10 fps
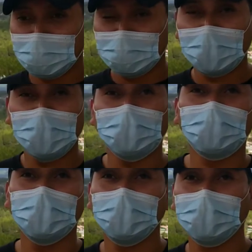that
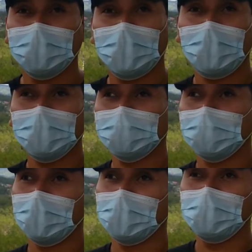evening they had to
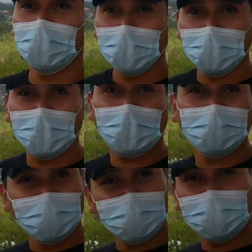like pull me out
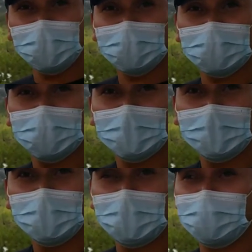of the church.
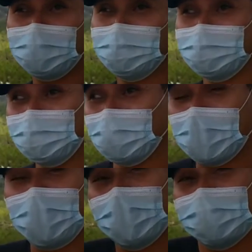Like,
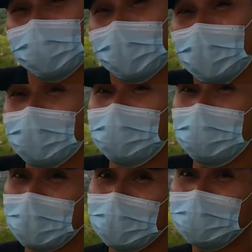we're about to close,
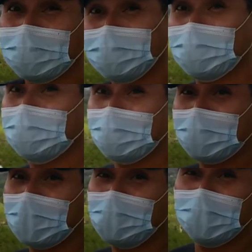please
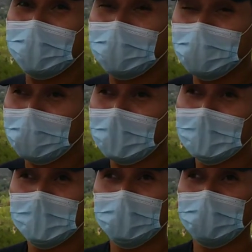get up and leave.
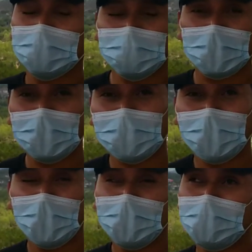Because I
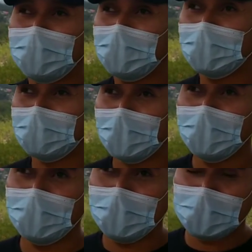cried and I
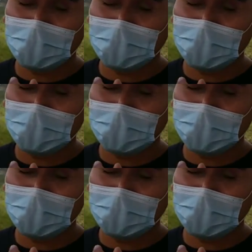cried and I